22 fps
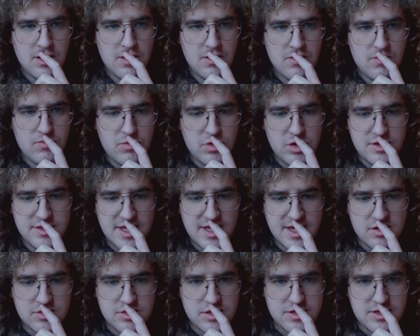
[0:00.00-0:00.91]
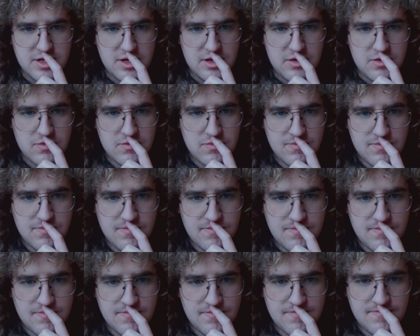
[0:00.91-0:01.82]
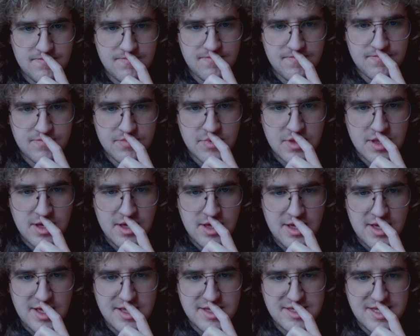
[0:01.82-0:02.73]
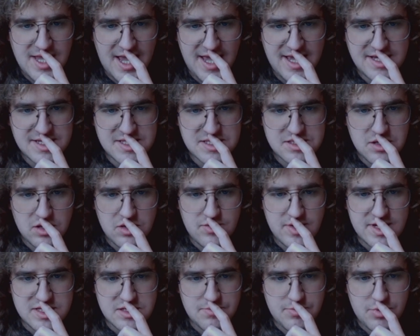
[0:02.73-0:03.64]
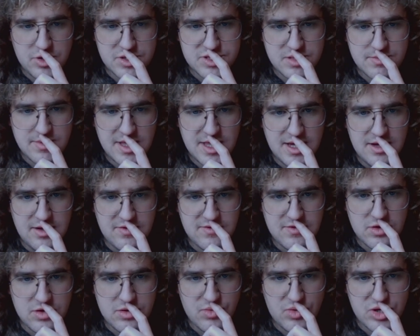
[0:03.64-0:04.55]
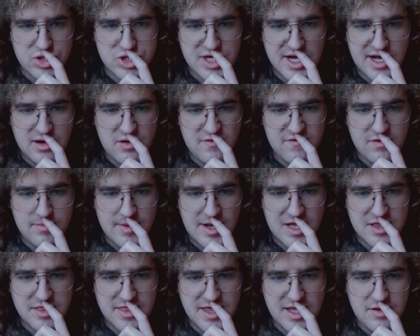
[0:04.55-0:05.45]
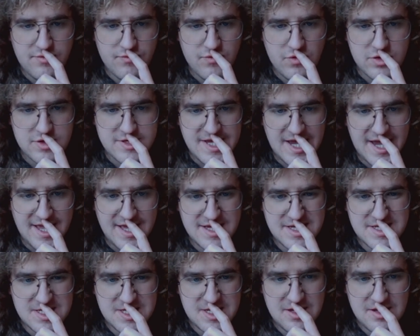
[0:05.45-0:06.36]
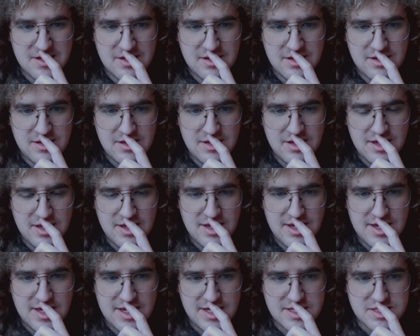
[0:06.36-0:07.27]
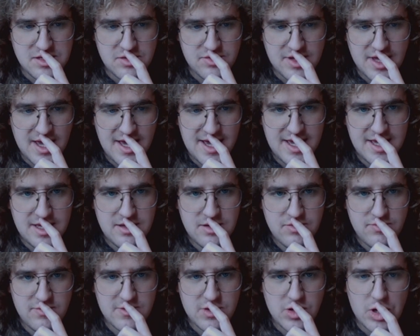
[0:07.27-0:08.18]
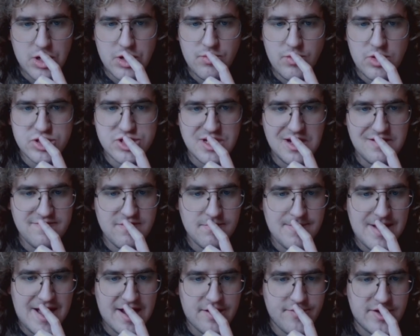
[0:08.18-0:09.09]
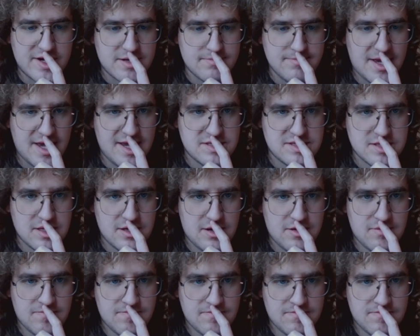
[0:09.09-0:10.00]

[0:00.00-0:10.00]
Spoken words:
What are they going to do? Takes is always a possibility we've got to watch out for, but I think rook takes is okay. We've got to watch out for back rank mates, though.